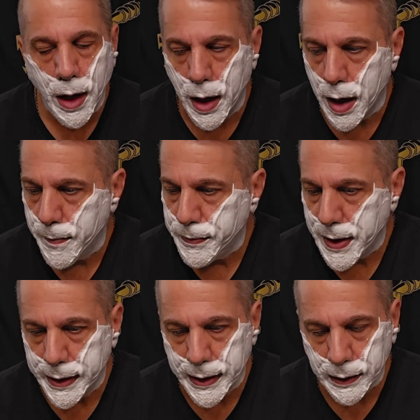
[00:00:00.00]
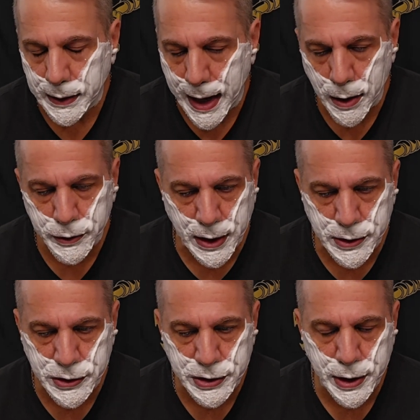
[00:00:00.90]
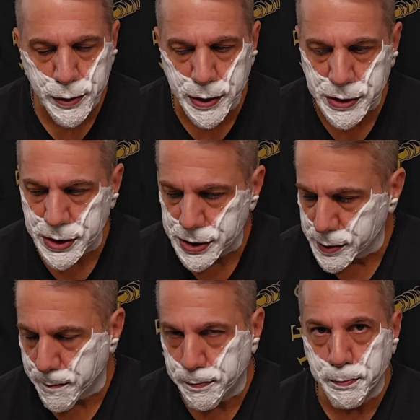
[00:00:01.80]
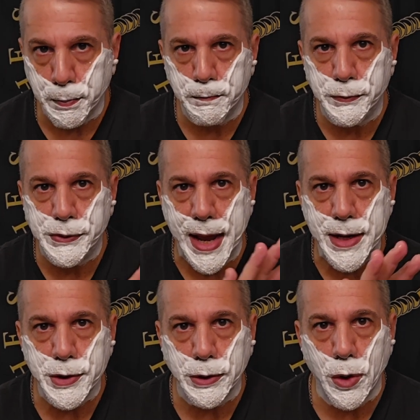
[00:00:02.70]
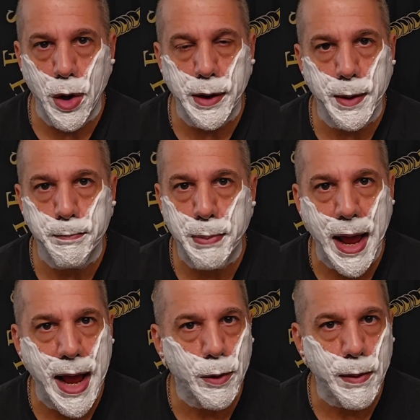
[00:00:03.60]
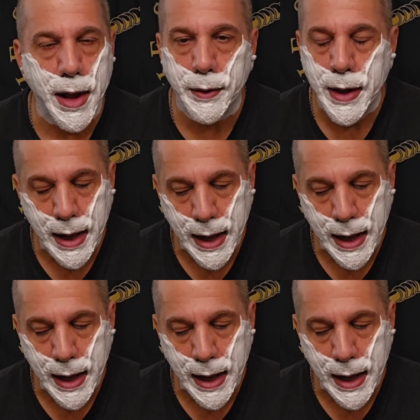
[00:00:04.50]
and it allows that citrus to just dance along in the background.